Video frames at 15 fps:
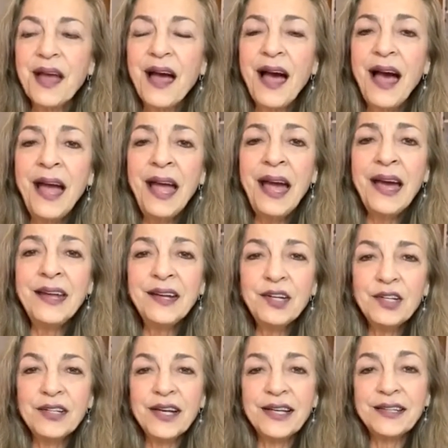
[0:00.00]
I had a
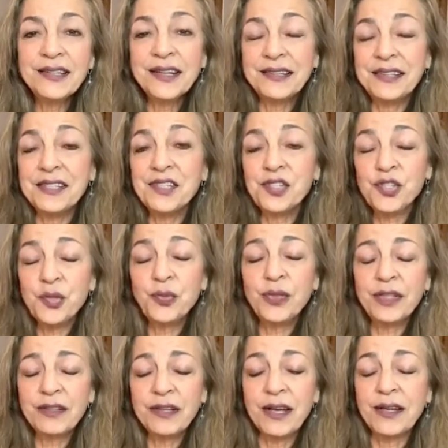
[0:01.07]
client, and this is a
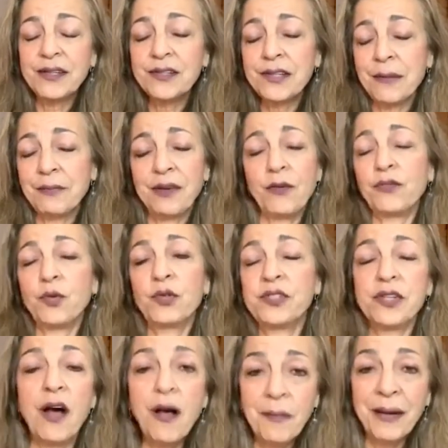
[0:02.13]
real case. I mean, of
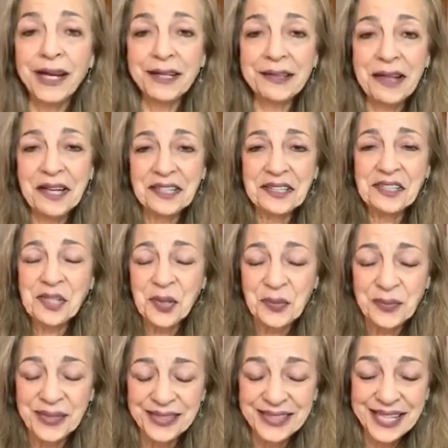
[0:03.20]
course, all my clients are
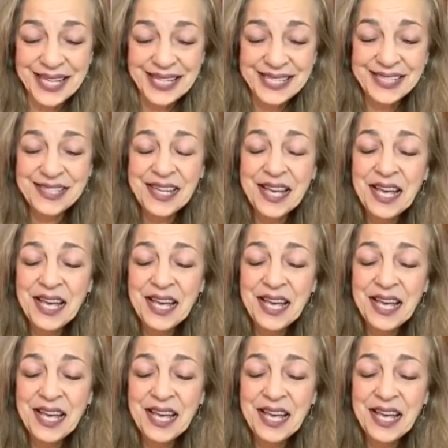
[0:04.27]
real case.